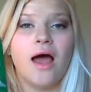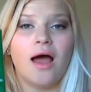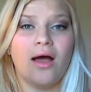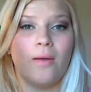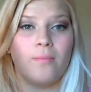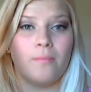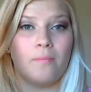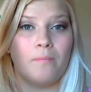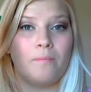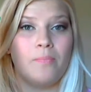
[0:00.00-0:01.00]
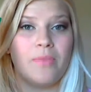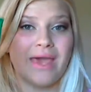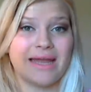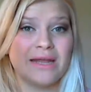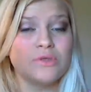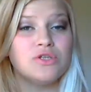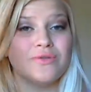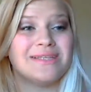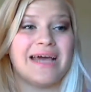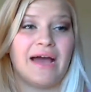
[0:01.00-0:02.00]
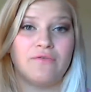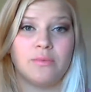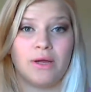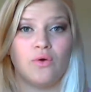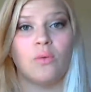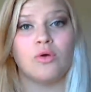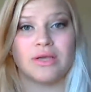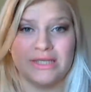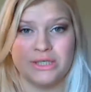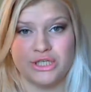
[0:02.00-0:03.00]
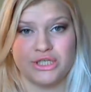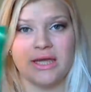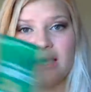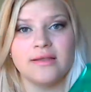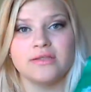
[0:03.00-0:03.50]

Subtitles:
And I will do this after my normal conditioning.